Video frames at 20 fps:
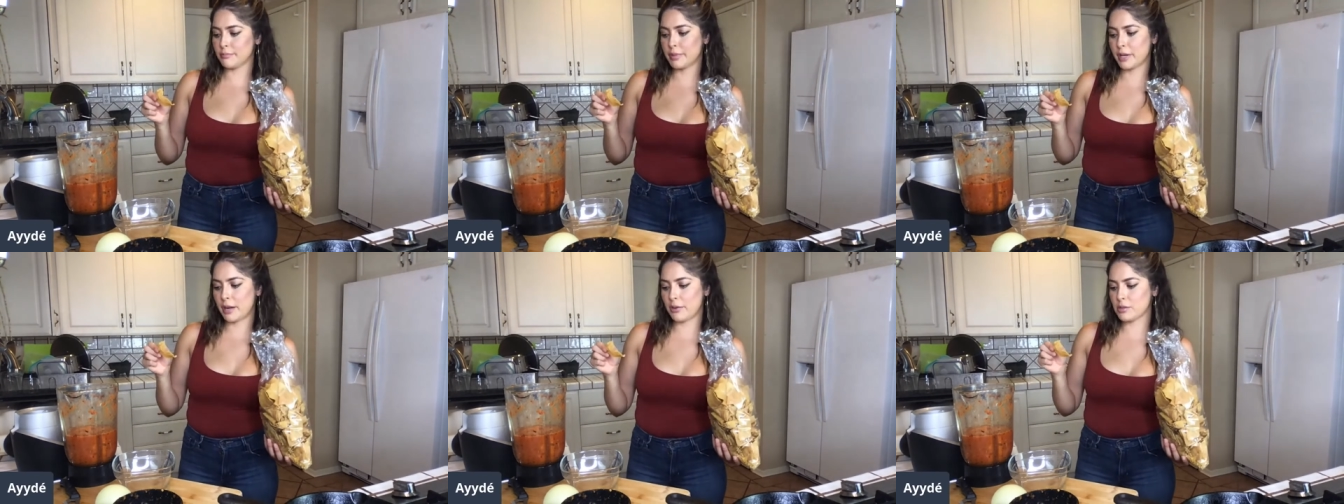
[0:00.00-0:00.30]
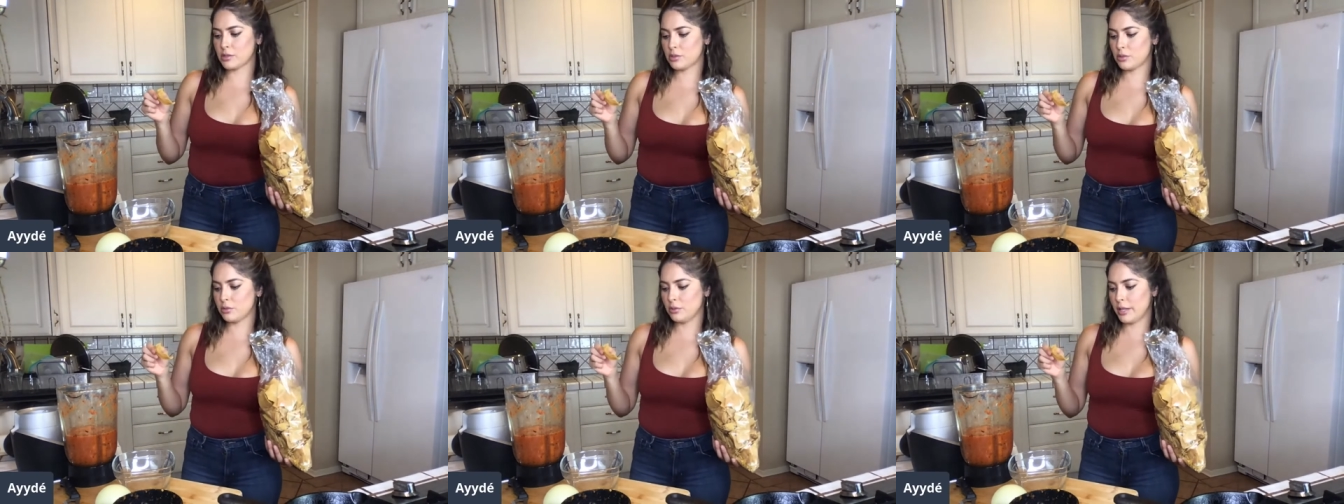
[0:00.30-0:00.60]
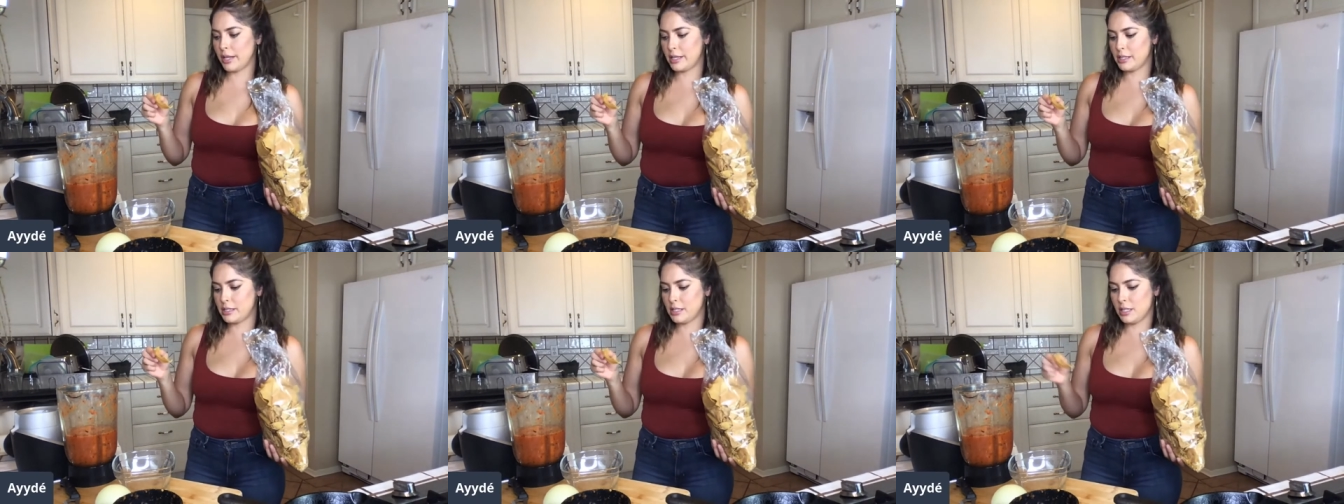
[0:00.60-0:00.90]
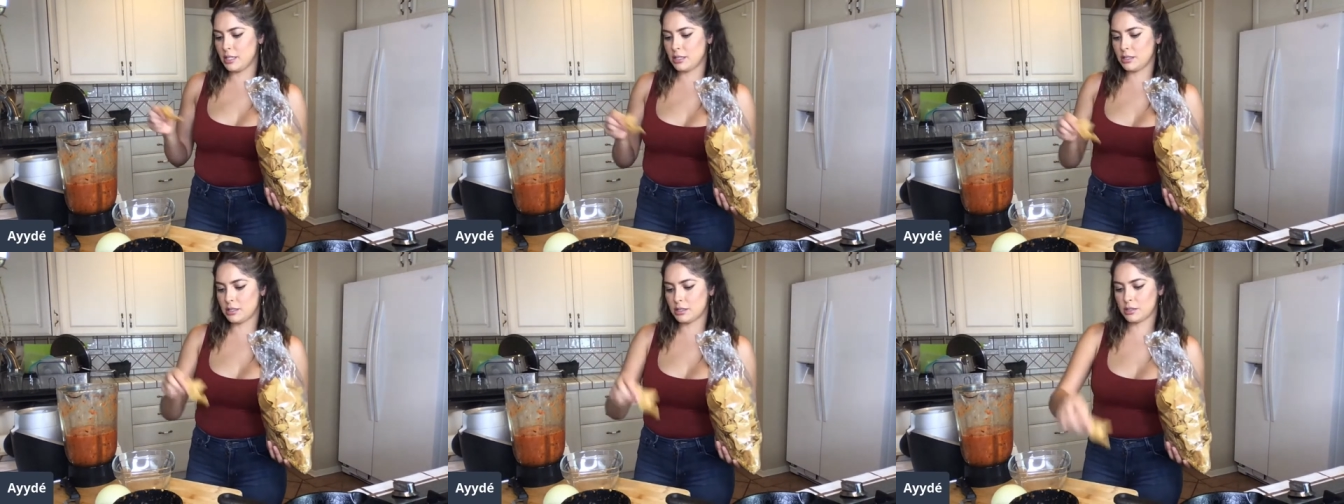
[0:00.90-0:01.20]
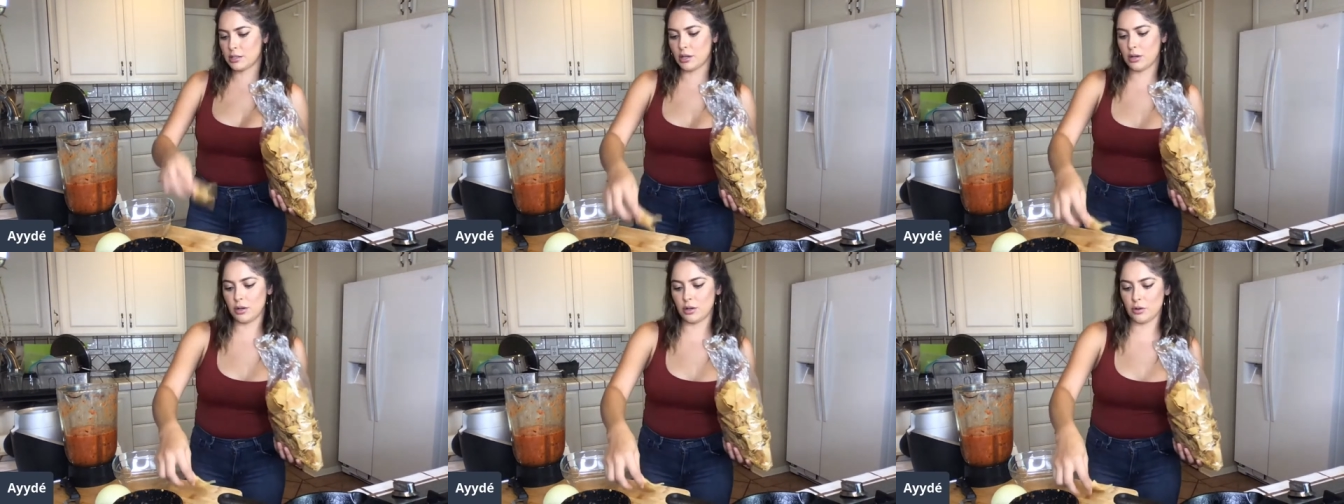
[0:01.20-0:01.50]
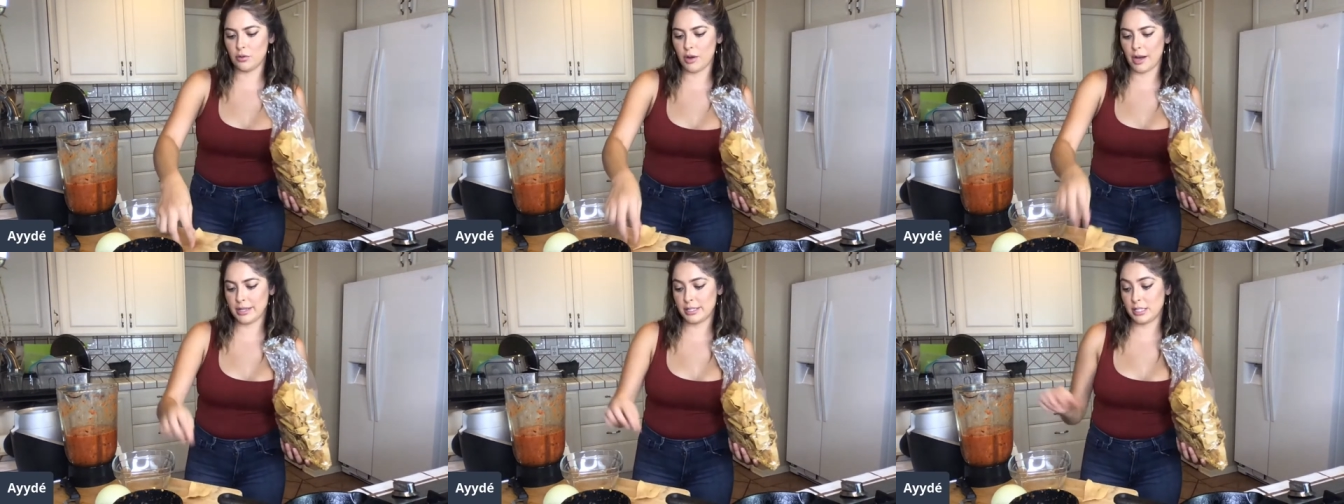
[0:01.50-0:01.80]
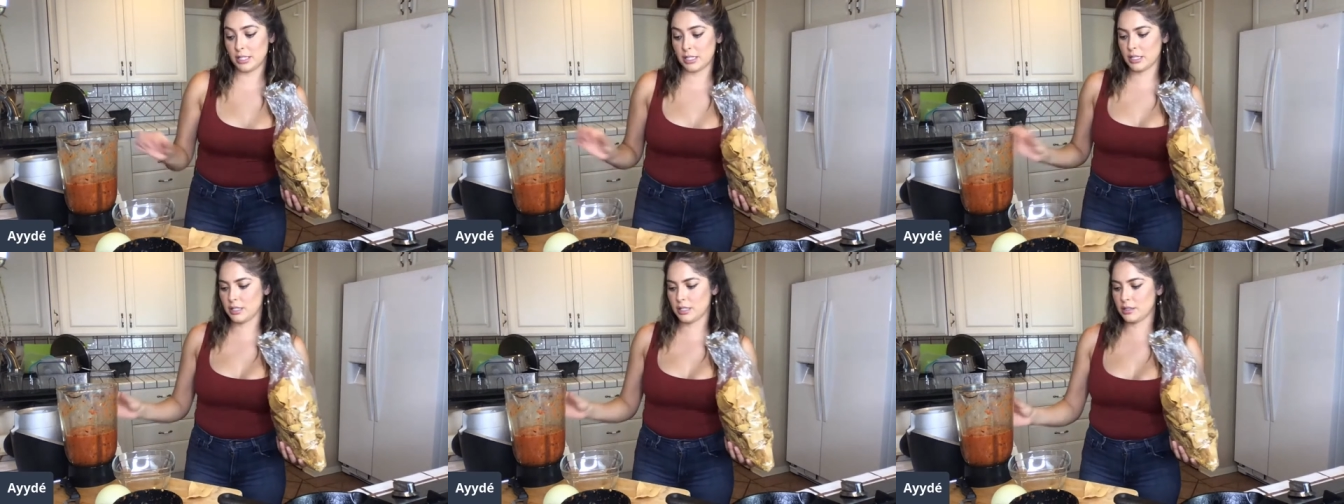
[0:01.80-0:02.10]
but I was too lazy, so I
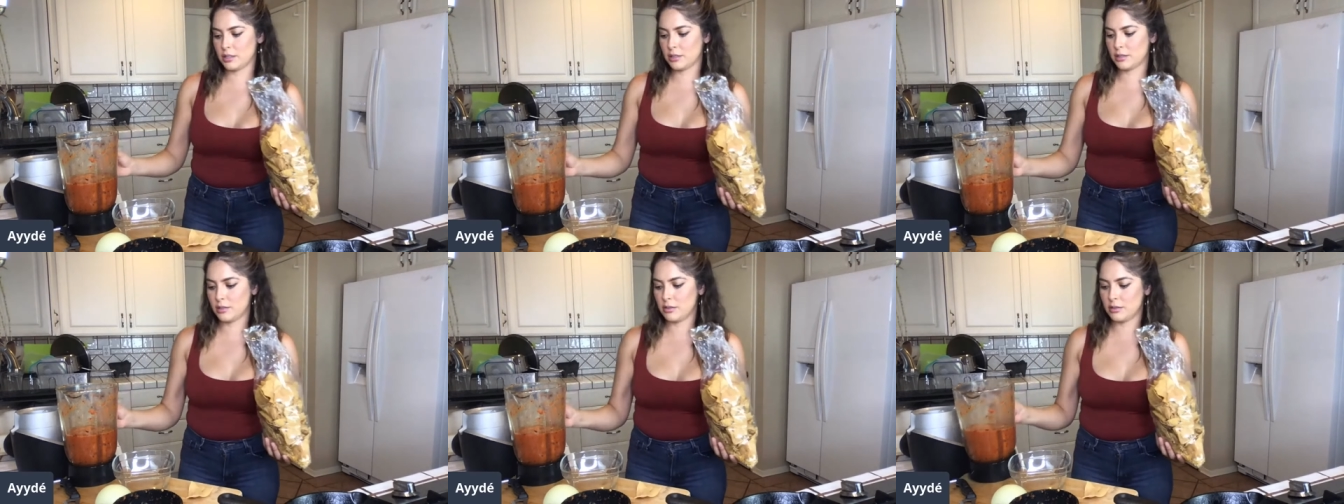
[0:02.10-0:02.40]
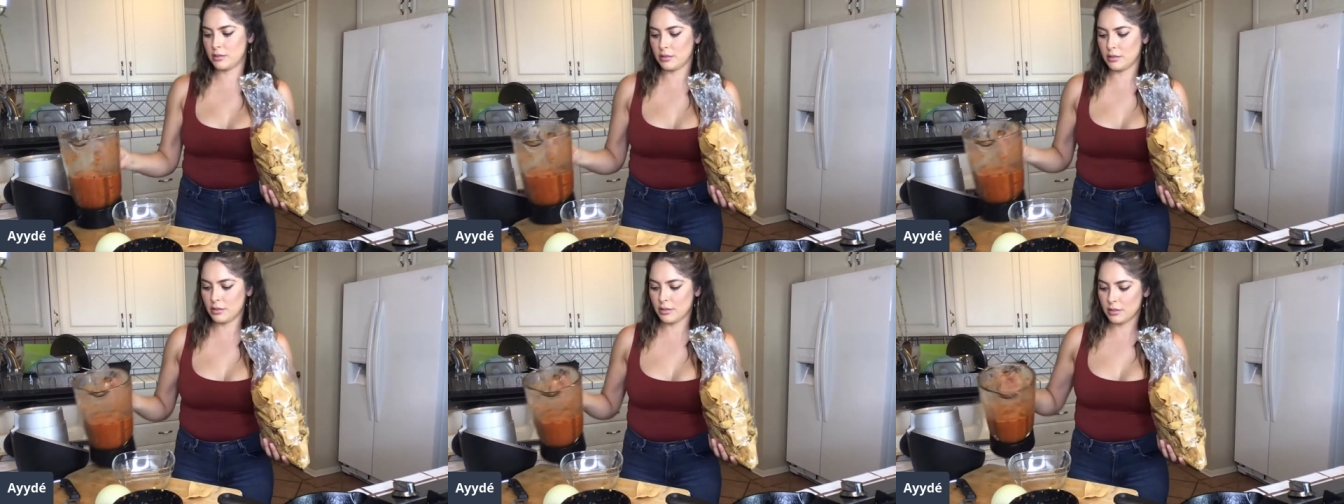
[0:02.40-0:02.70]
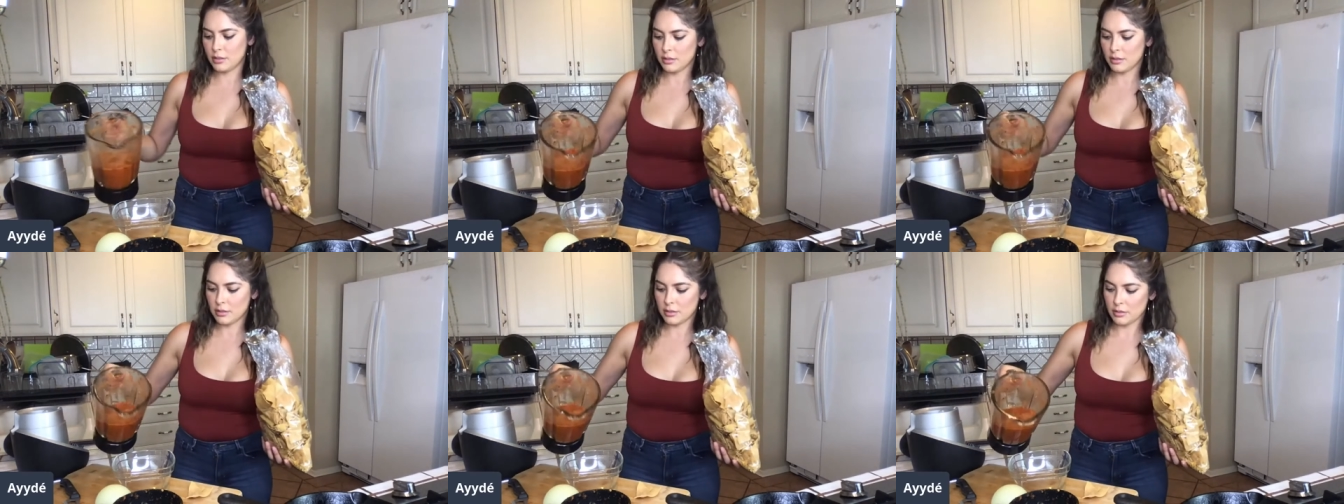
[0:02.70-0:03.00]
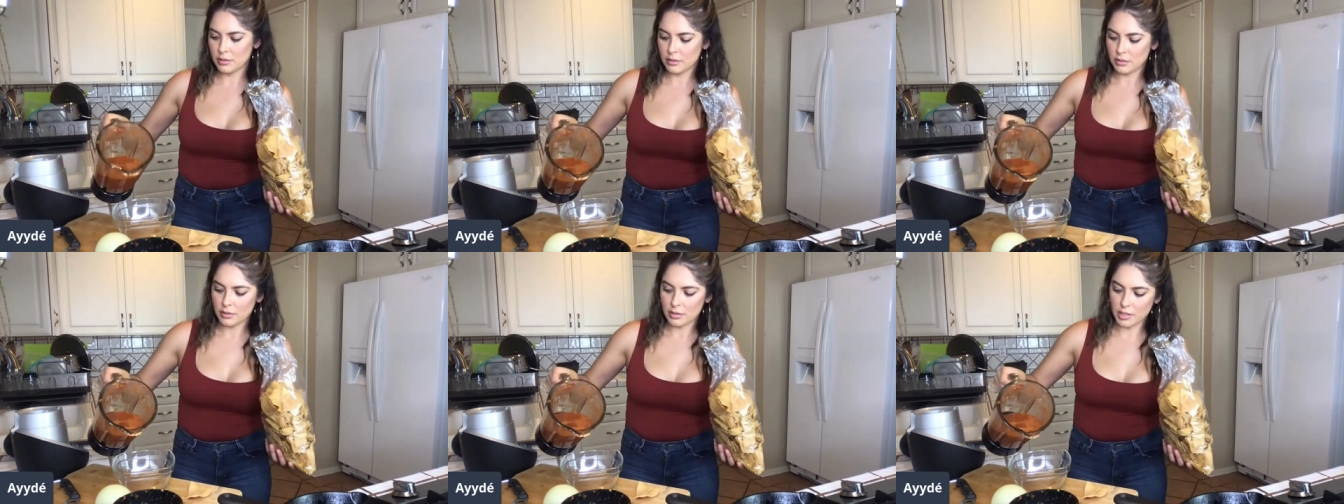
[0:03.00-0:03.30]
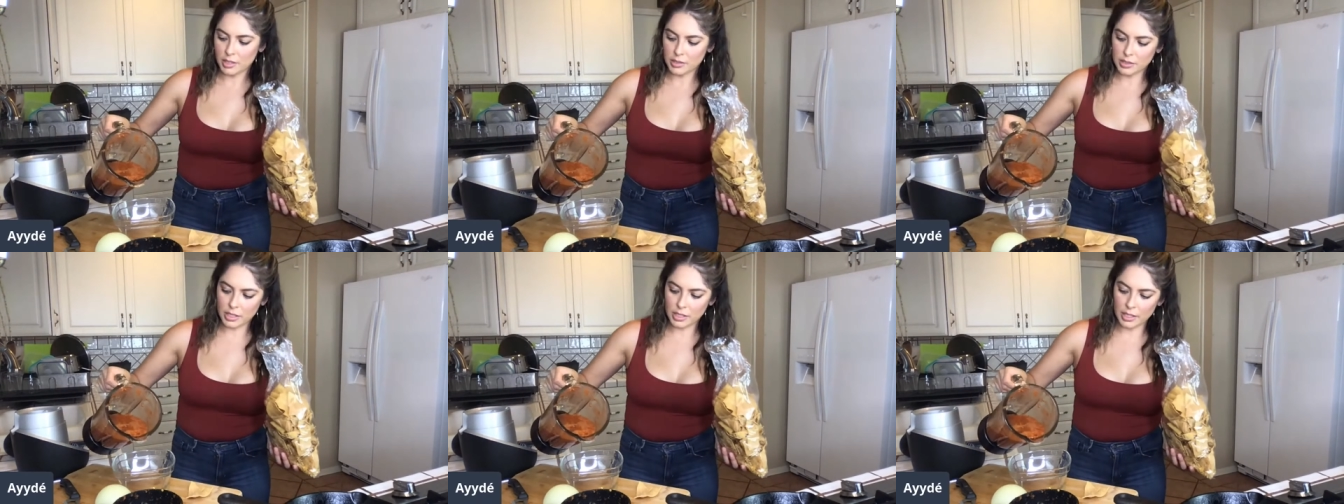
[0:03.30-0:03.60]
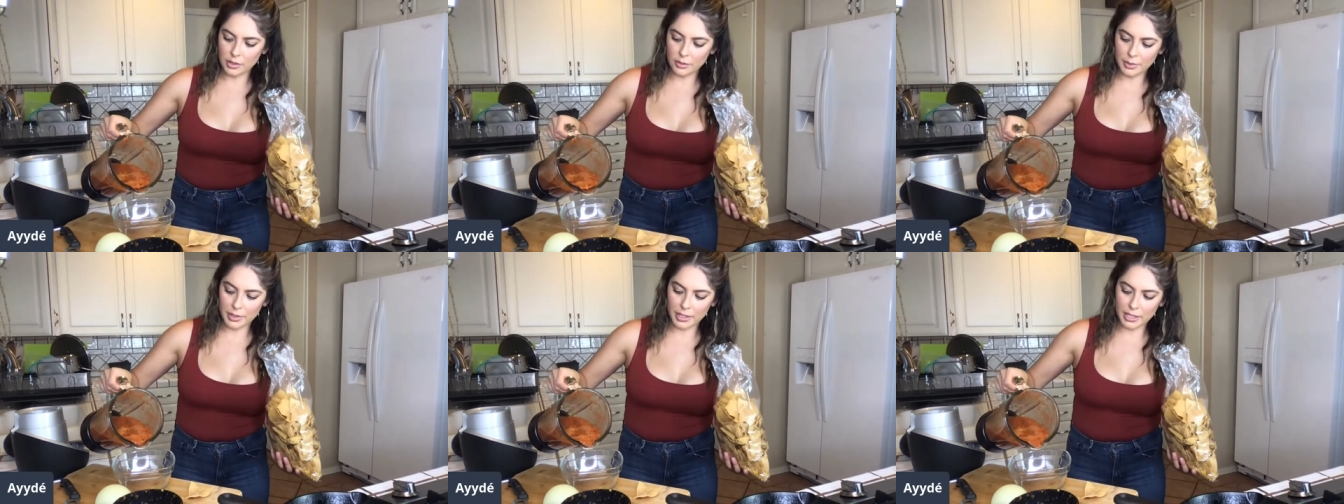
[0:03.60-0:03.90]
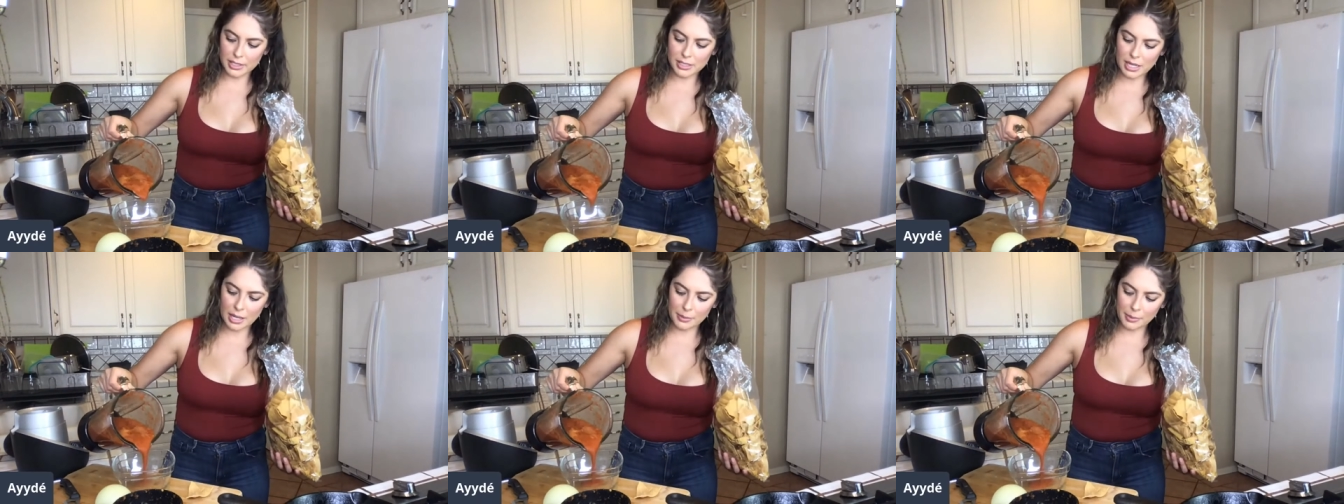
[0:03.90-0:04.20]
didn't. I was like, nobody
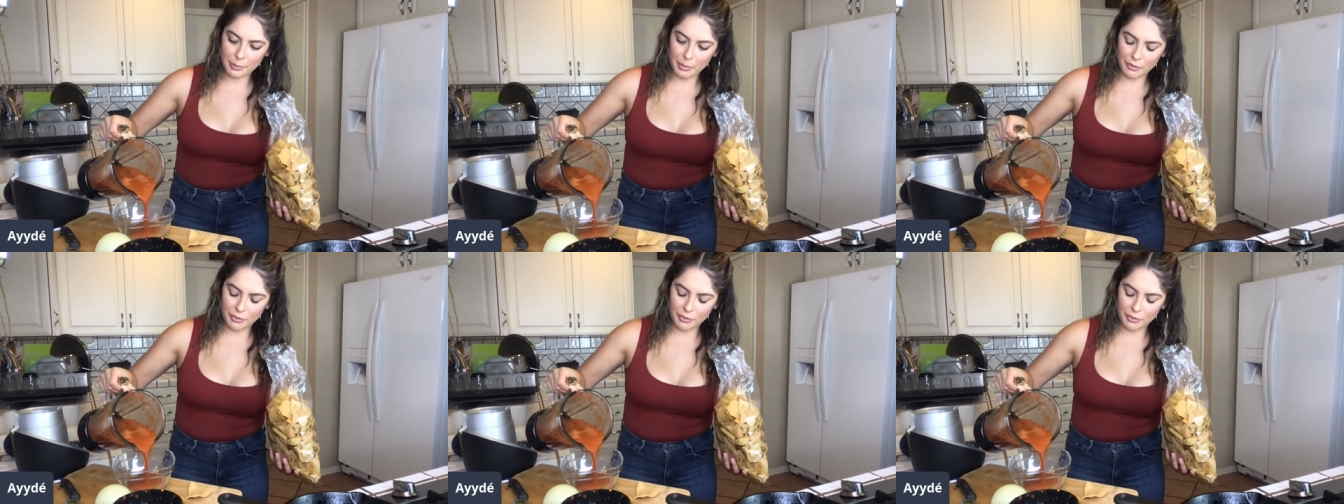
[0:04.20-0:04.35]
got time